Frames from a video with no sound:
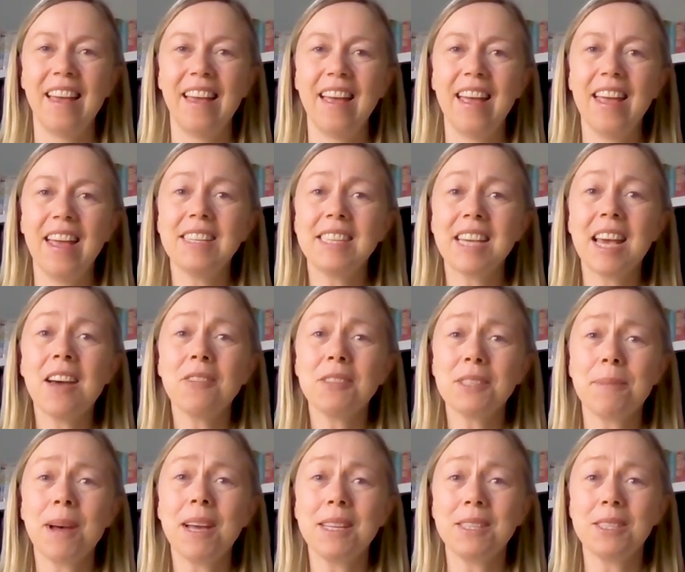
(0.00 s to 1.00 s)
It
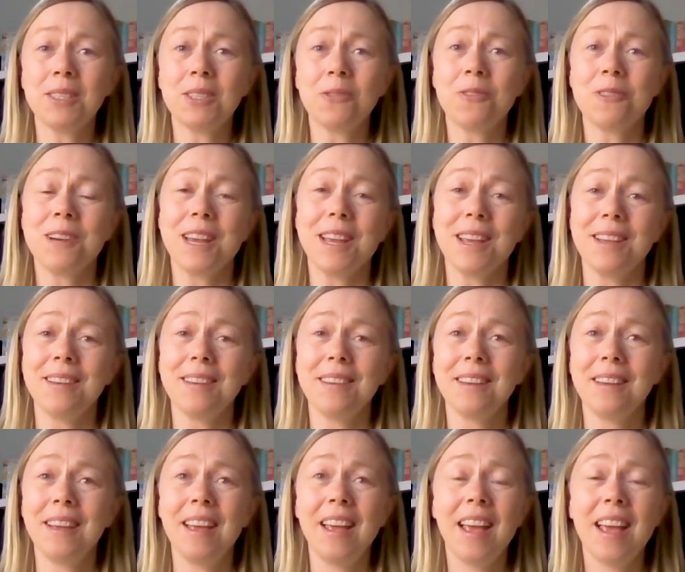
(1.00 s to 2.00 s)
tells my story.
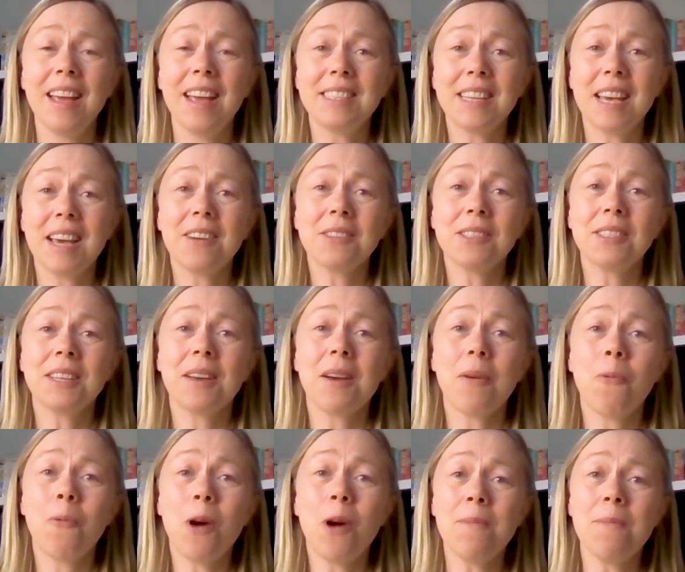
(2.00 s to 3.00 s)
It tells
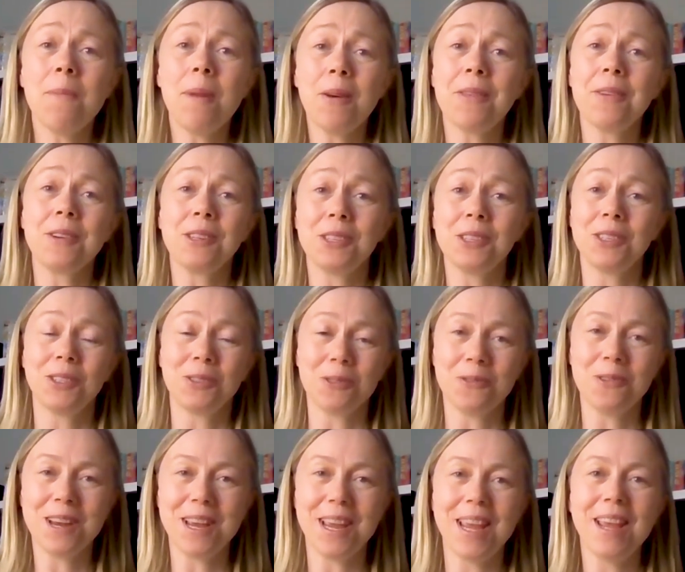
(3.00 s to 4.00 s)
one mother's
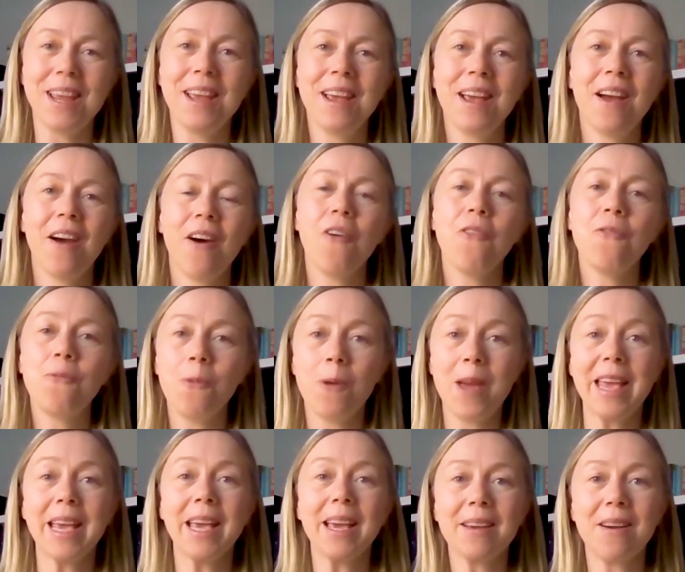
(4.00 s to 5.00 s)
story of
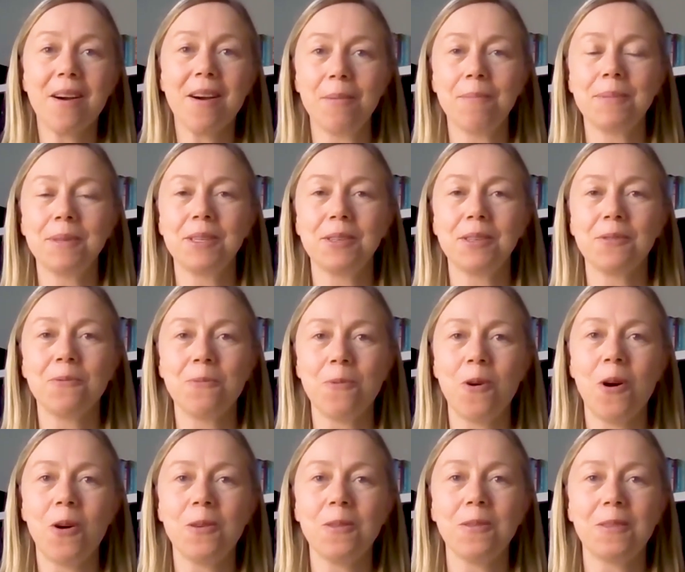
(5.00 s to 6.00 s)
waking up to
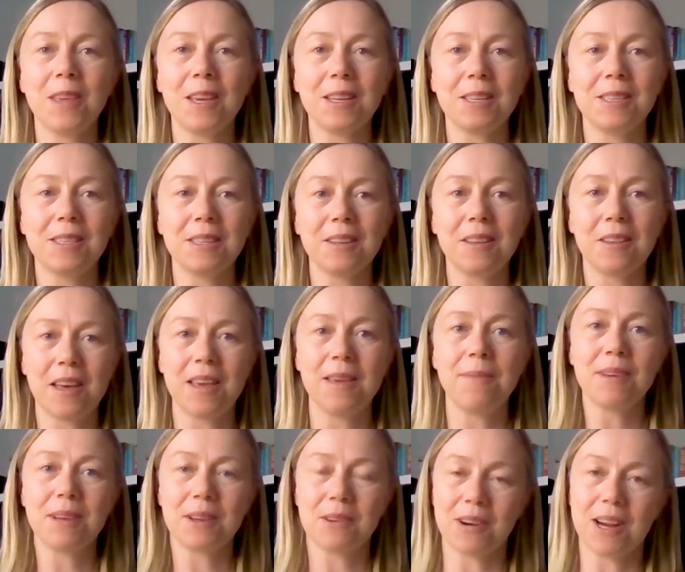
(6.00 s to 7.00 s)
what this
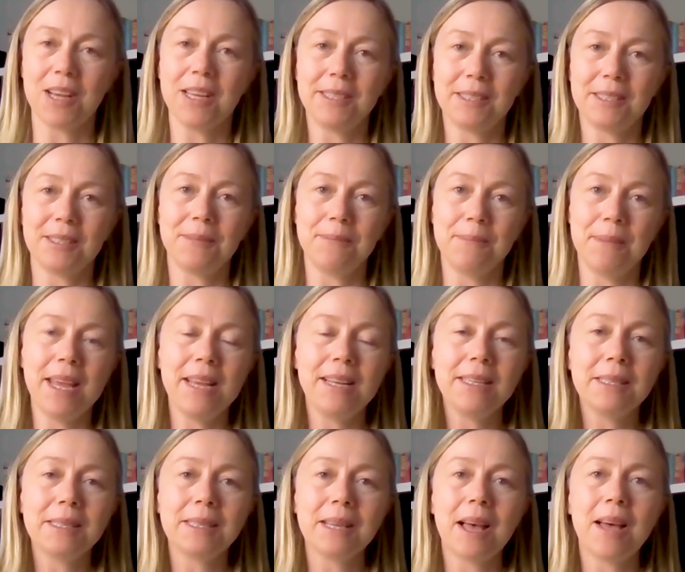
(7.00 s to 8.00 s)
climate crisis
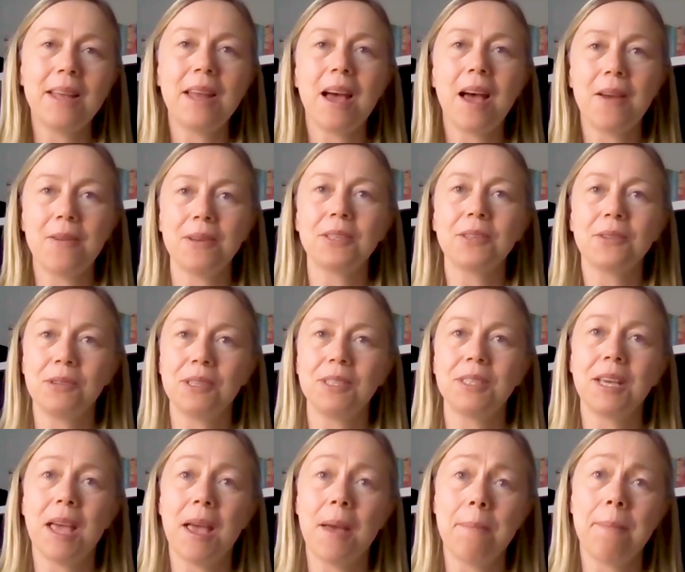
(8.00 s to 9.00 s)
means and how it's going
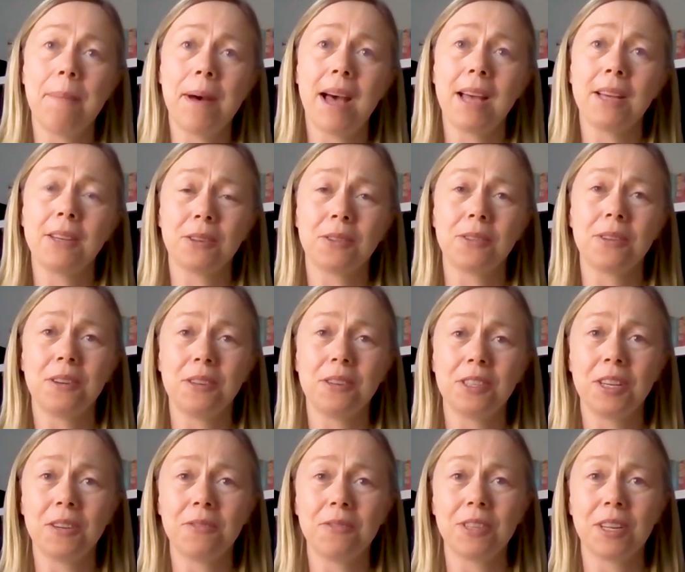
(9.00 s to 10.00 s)
to impact on our
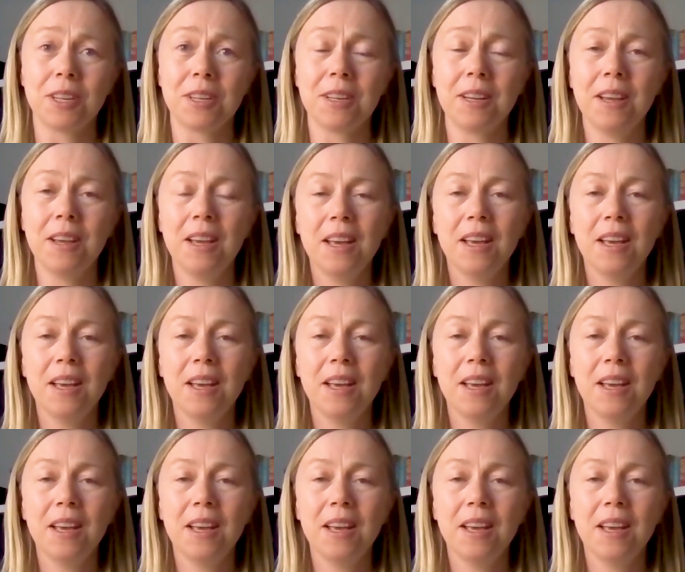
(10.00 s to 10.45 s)
children.